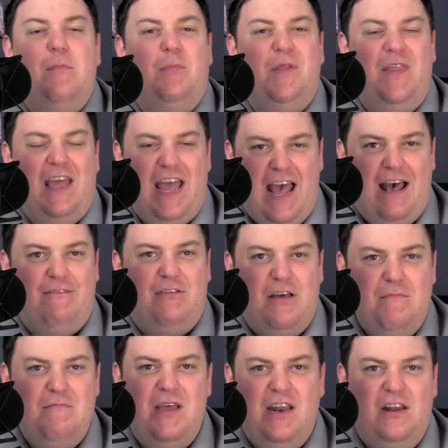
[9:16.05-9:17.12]
but they have
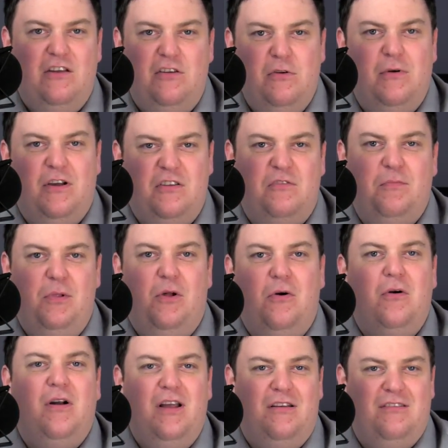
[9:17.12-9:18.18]
committed to
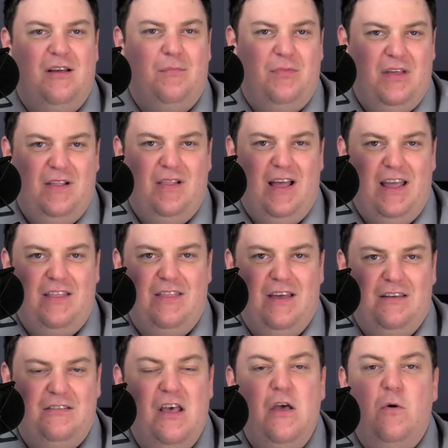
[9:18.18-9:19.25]
exploring something like
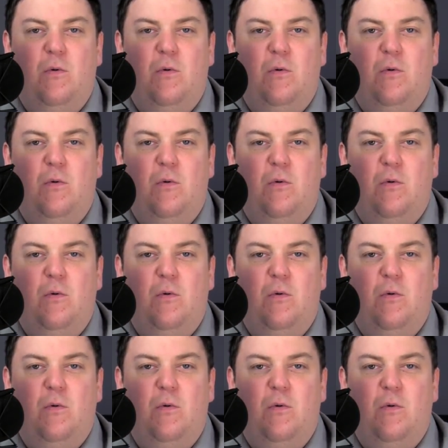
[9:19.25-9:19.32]
this,